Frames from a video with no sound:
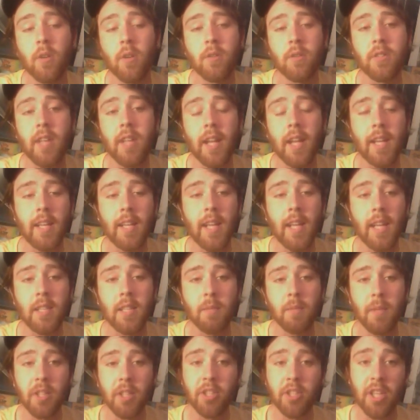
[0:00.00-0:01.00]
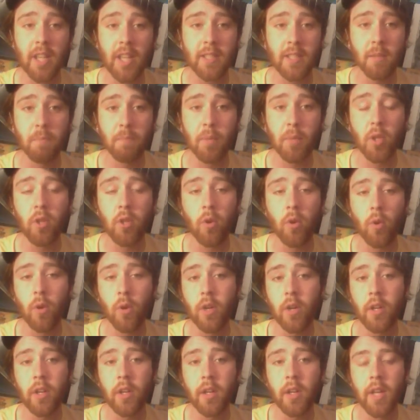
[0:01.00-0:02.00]
standing next to me, and she has a
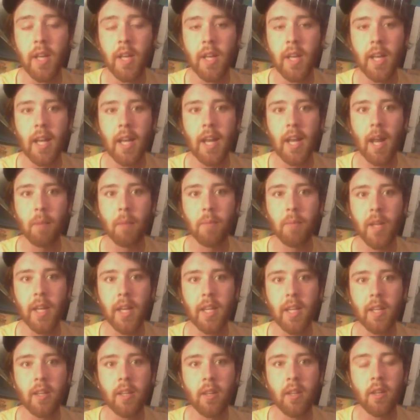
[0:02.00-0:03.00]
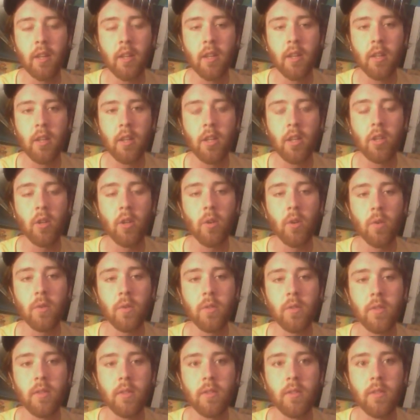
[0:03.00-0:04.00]
bullhorn, and I'm like,
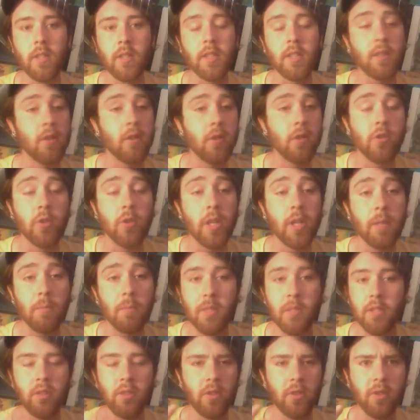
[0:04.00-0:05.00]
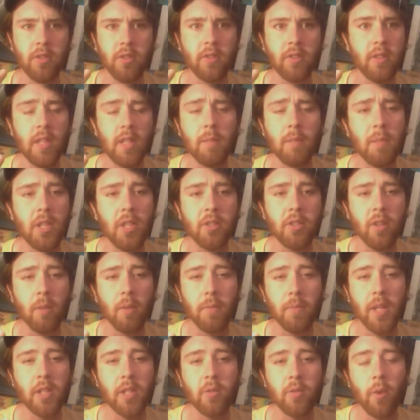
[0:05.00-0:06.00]
this is a dream. Didn't you just see me
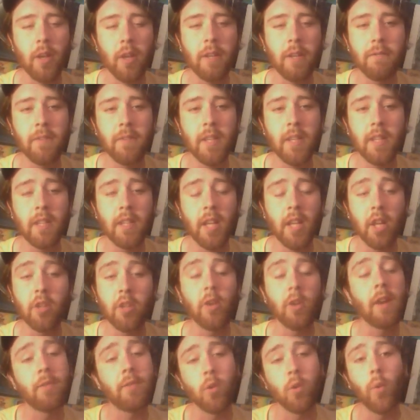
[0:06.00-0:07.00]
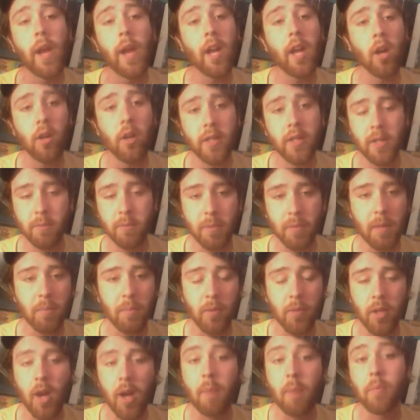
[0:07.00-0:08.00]
jump like 20 feet in the air? You have to wake all these
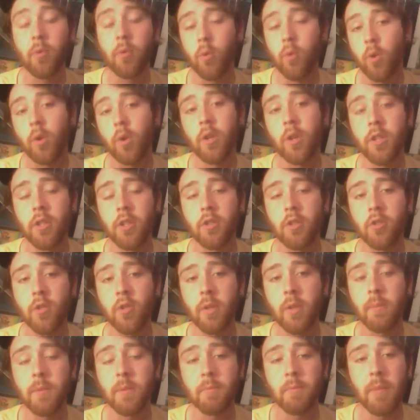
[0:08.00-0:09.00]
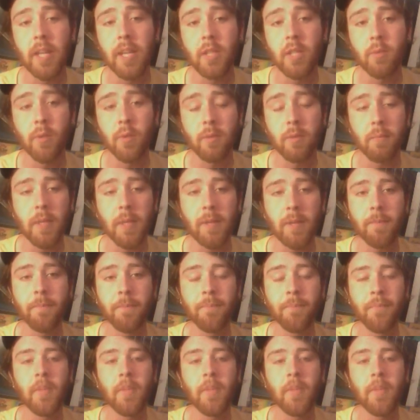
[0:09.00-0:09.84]
people up who are in this dream space with me.